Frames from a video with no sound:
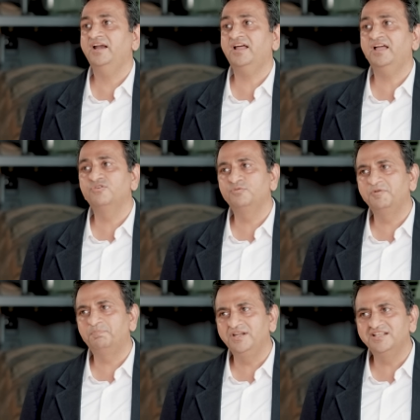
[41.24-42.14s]
And I would
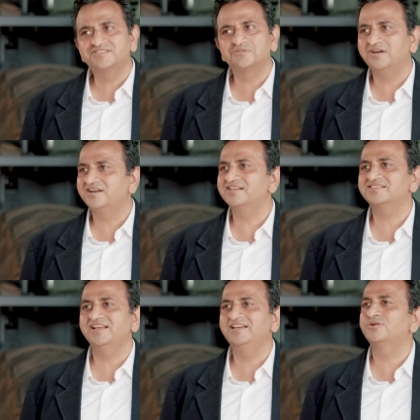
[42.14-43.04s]
be pleased to
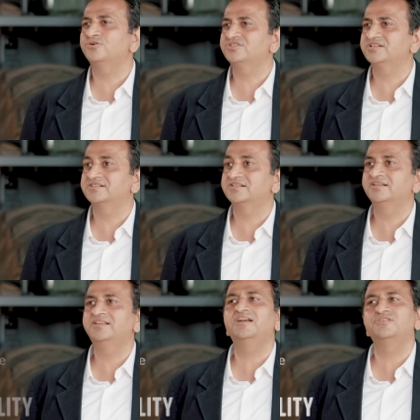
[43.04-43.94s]
address any questions
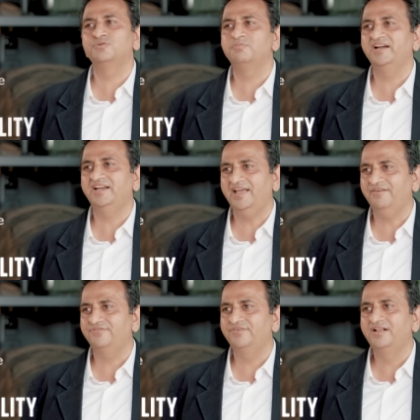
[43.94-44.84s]
that you might
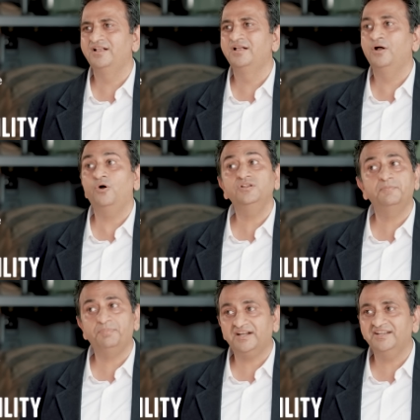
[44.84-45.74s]
have on the
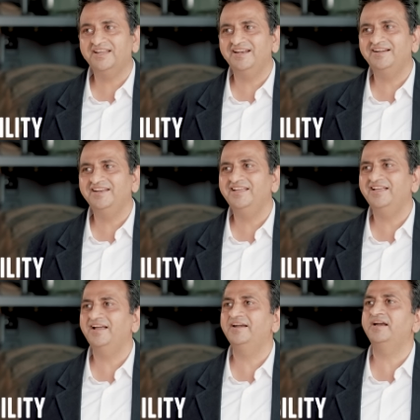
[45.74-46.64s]
practicality
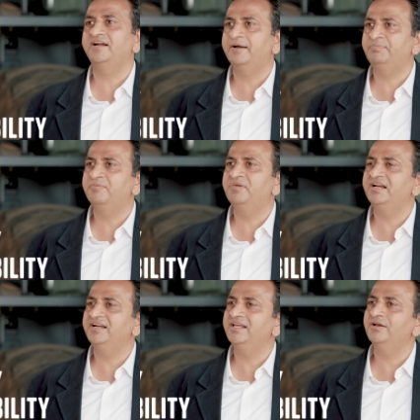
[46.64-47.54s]
and
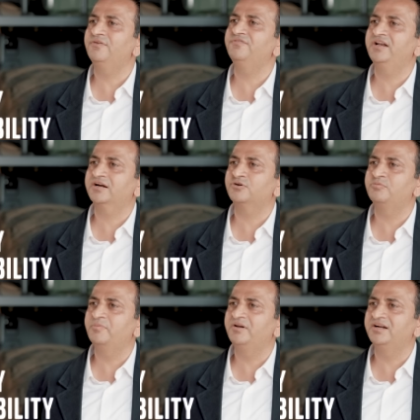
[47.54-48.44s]
adaptability of
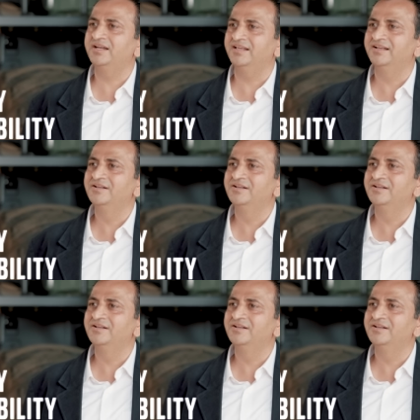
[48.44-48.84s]
electromobility.